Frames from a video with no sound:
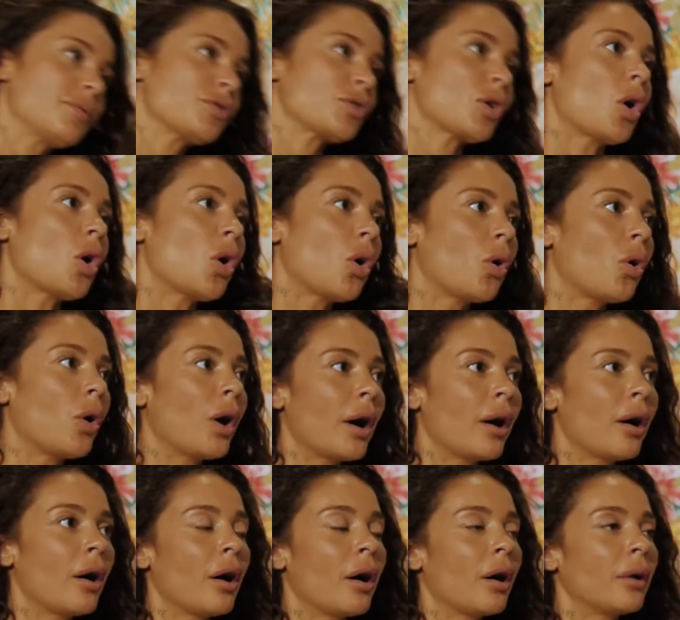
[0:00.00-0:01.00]
so
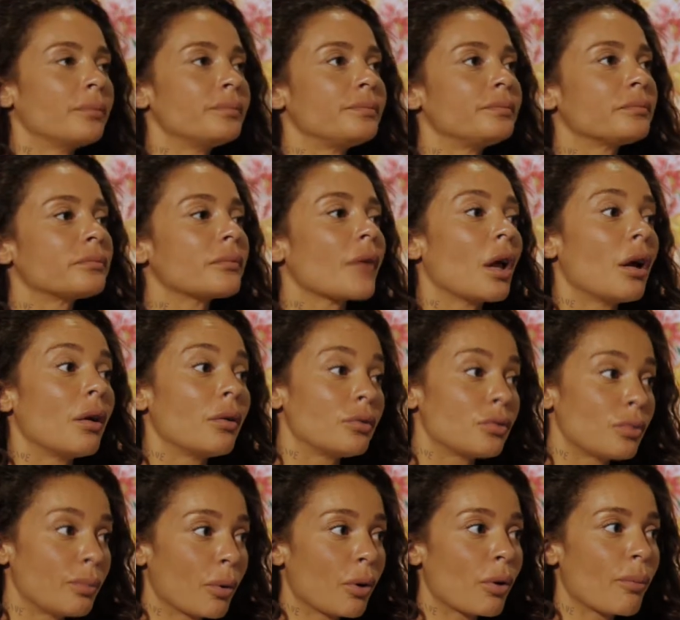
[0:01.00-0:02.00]

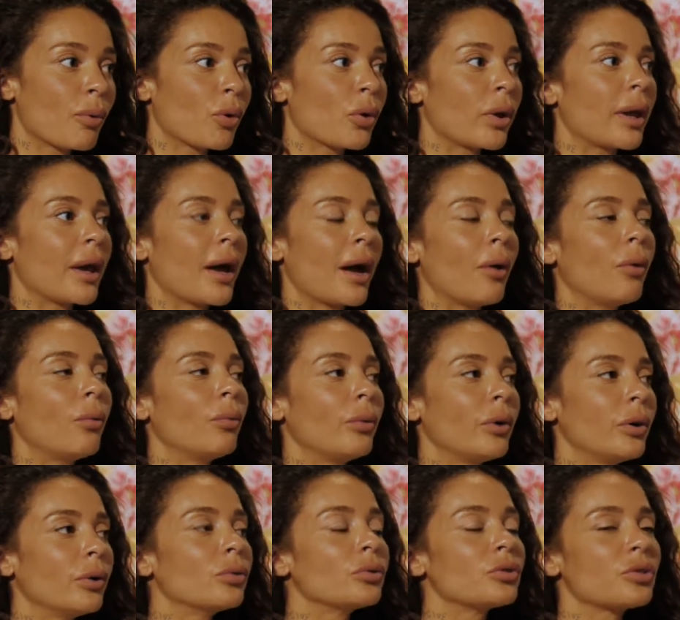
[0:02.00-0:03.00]
tomorrow morning I
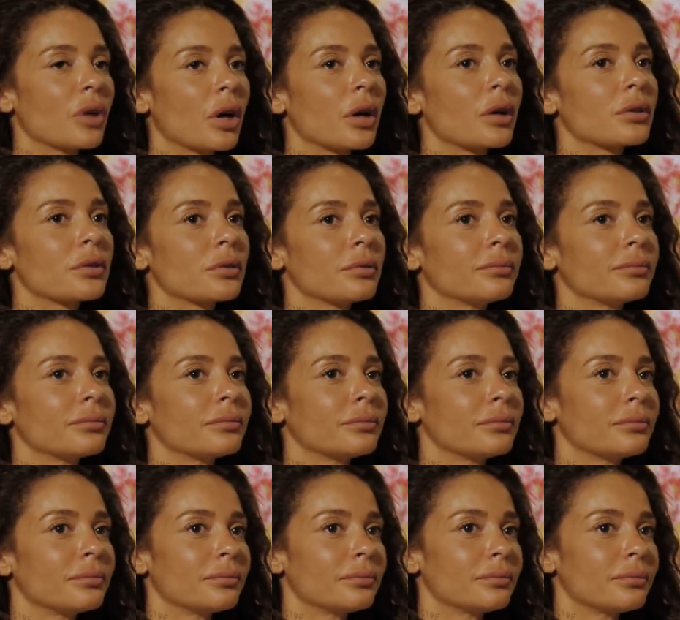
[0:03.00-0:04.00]
will start.
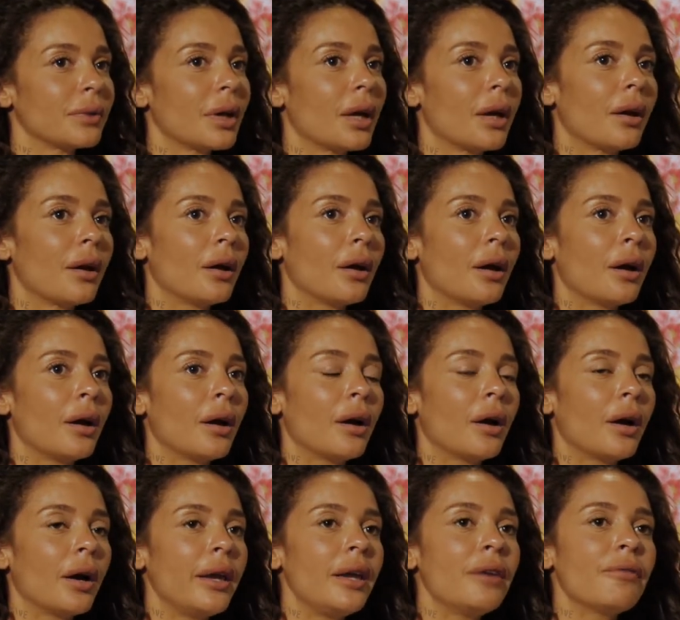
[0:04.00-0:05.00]

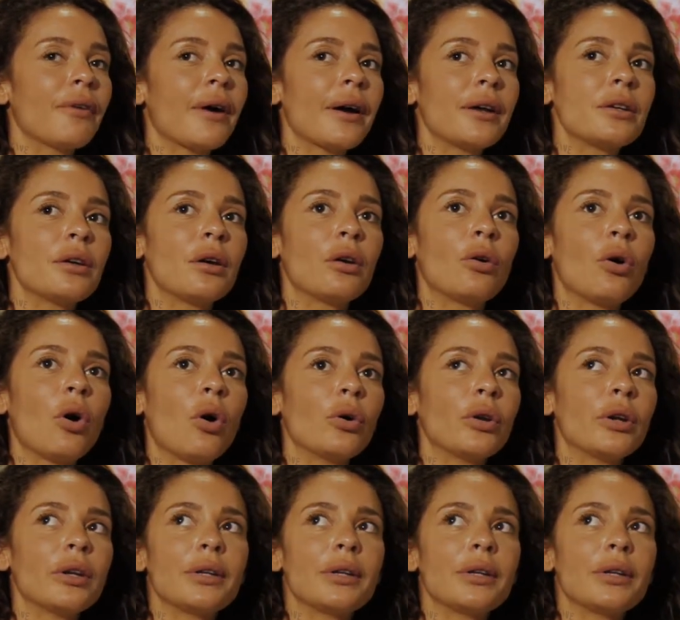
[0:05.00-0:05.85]
If I go on a